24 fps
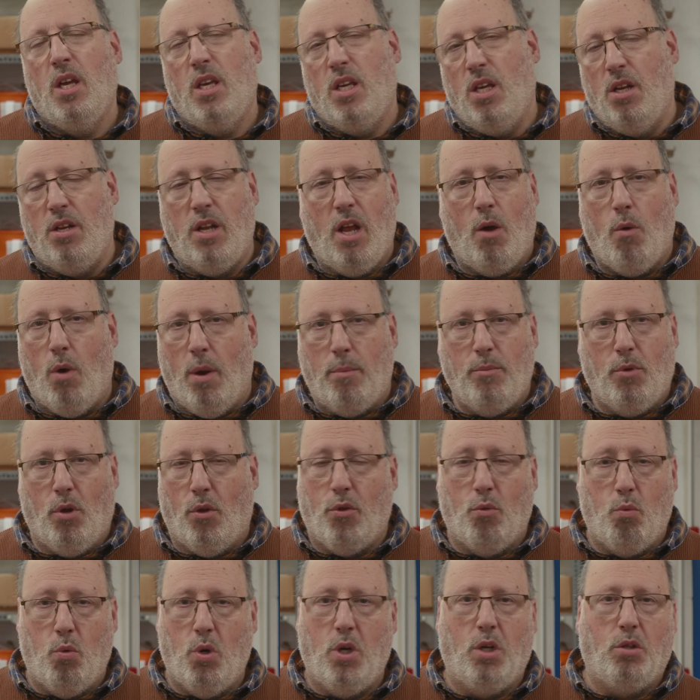you know I'm not
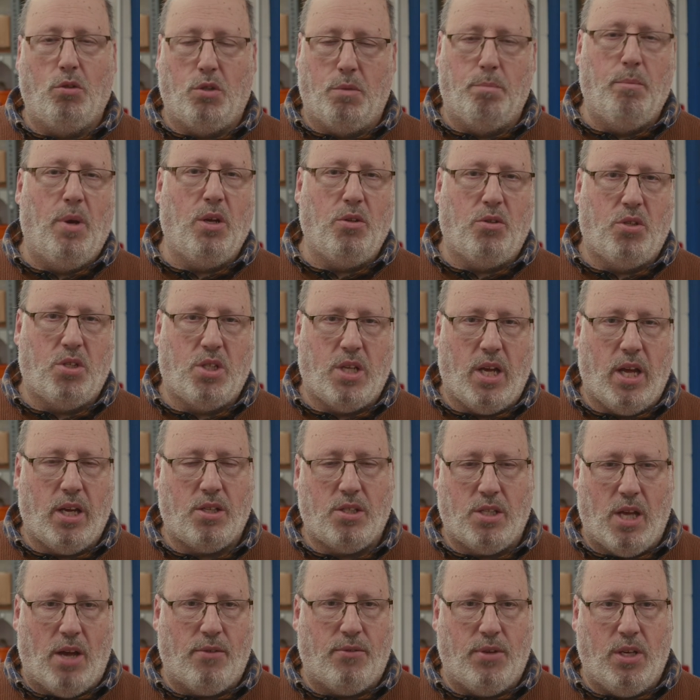the world's most tech
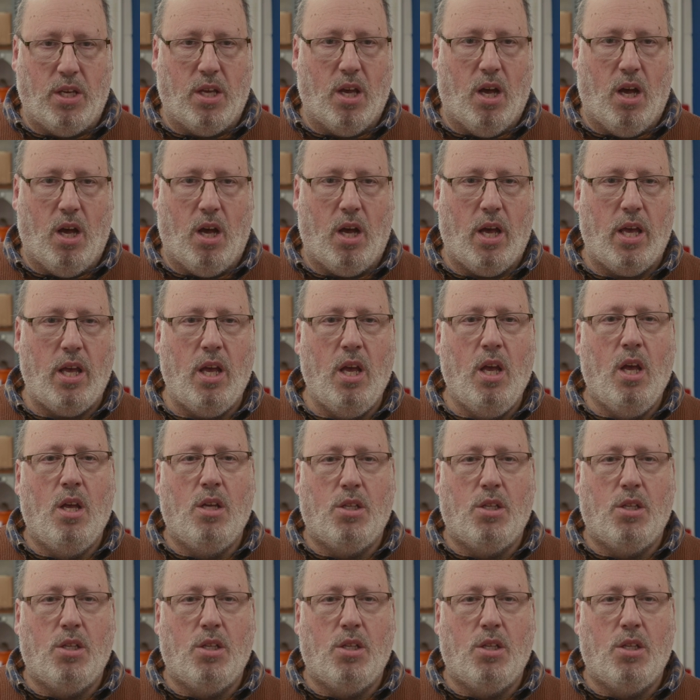savvy guy,